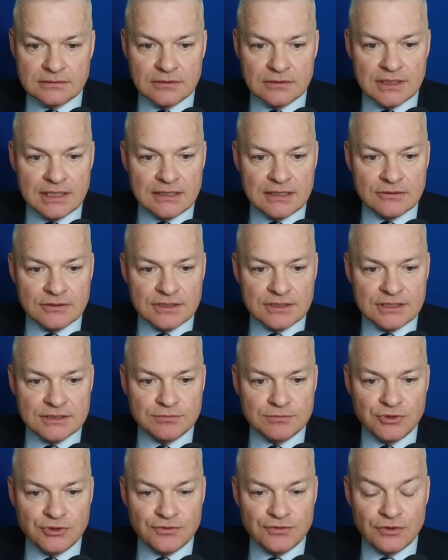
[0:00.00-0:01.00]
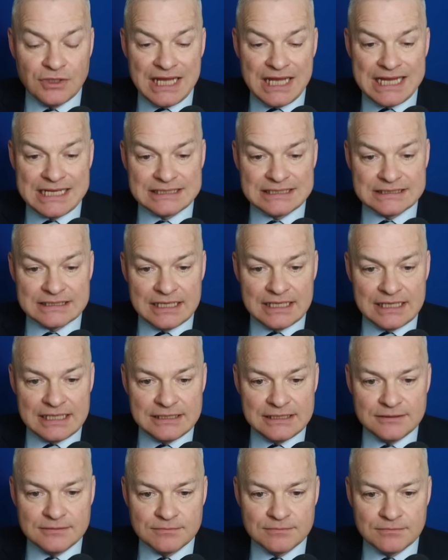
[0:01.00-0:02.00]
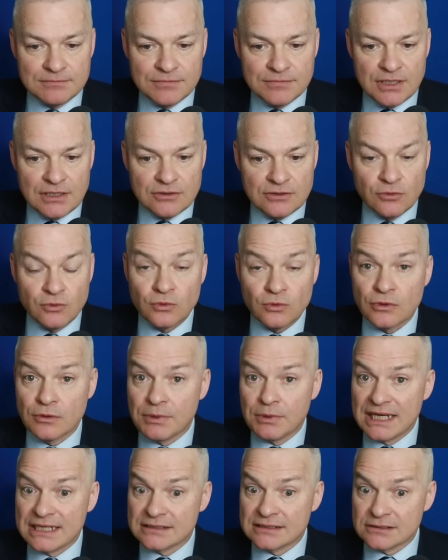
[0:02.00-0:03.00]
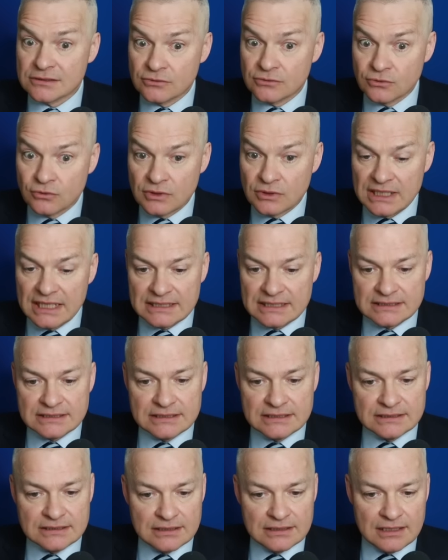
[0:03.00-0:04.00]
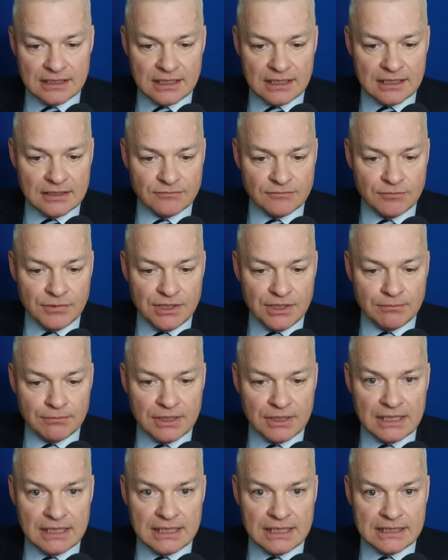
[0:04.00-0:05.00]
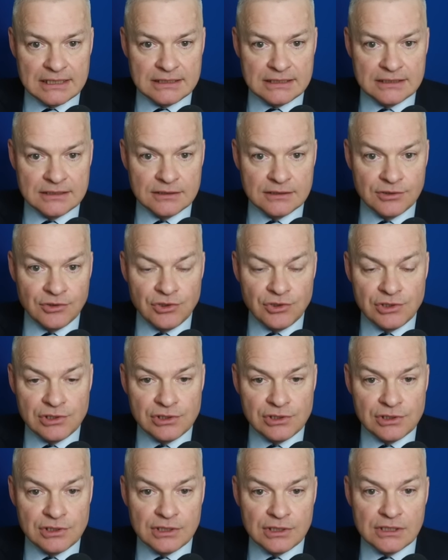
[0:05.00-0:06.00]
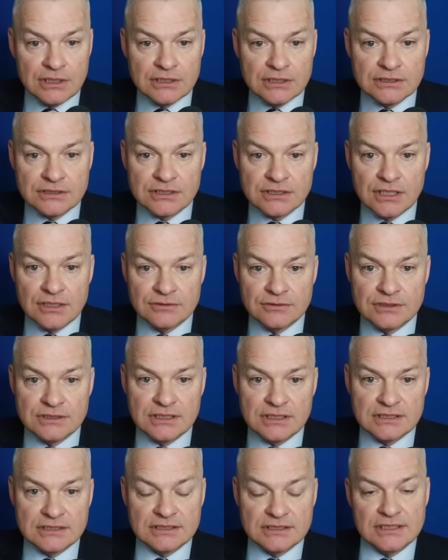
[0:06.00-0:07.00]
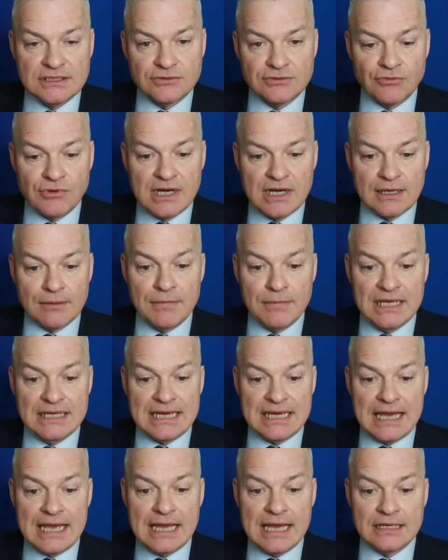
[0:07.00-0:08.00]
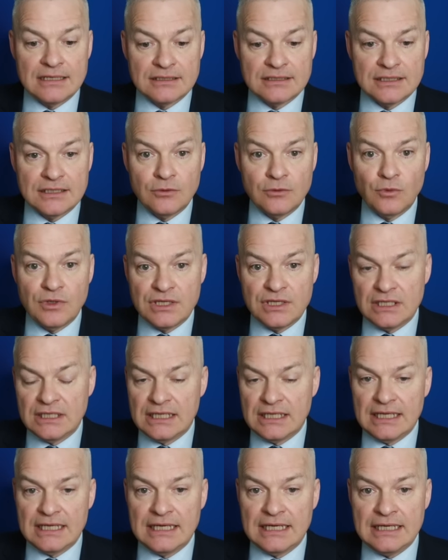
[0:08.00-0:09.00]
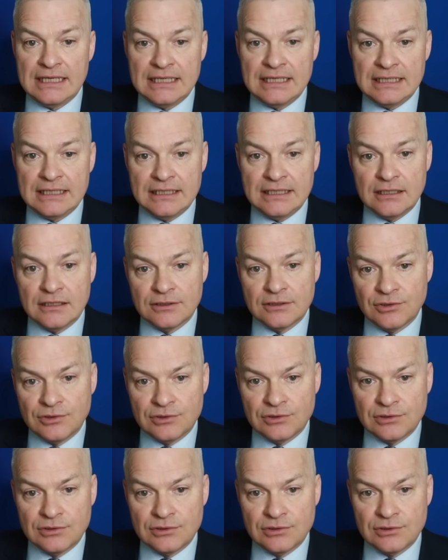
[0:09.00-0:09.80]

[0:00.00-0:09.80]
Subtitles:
Wow, look at this beautiful S lane. But all the blanks and all the S's have been played. So does this rack make anything with an E?